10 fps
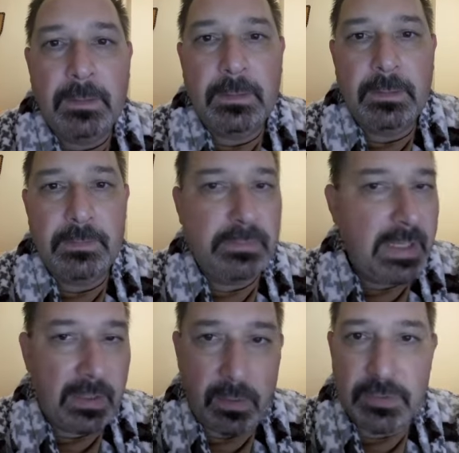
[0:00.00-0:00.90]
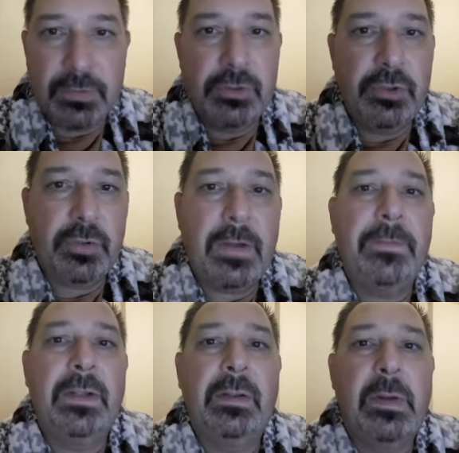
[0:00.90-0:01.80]
also
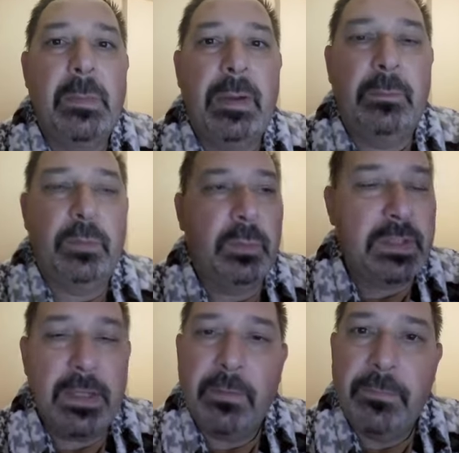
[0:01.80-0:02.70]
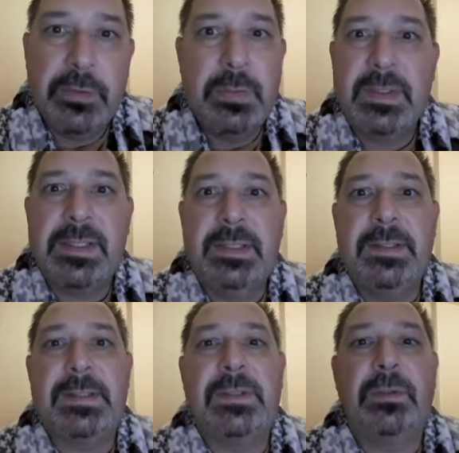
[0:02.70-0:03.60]
geographical environment? What kind of universe
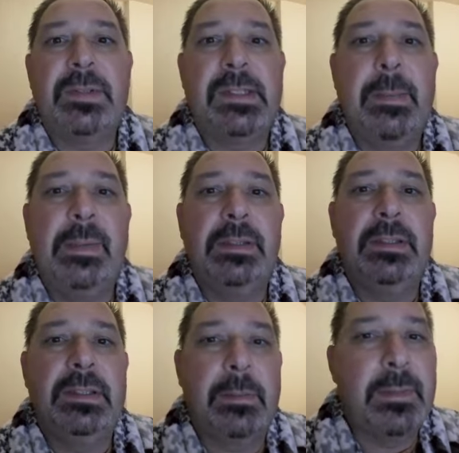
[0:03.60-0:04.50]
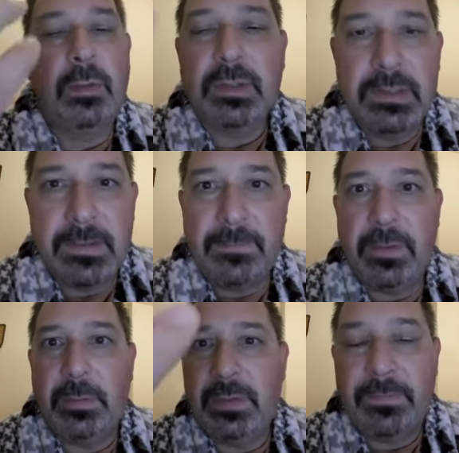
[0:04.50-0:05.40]
this story is happening? It can be totally
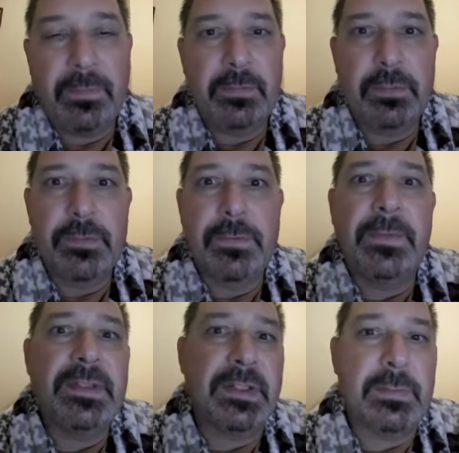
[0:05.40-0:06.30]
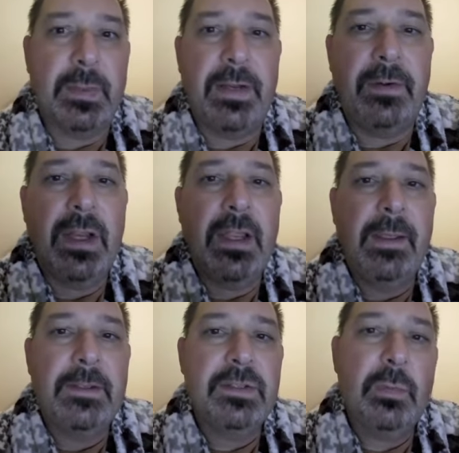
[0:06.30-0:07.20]
different, with different rules of physics, whatever.
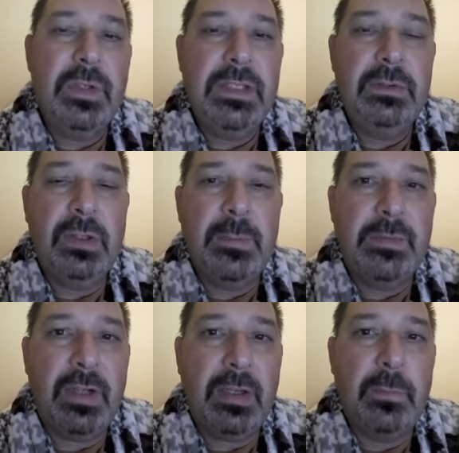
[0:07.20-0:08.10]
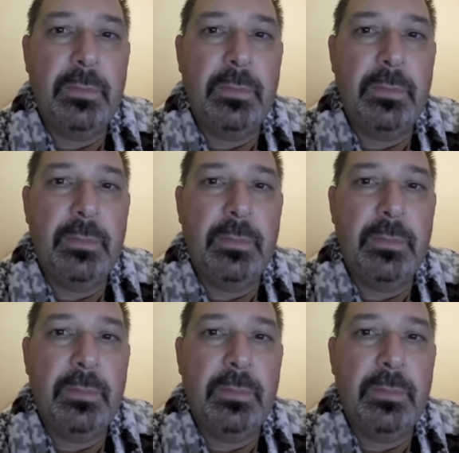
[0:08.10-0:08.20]
So we need to keep track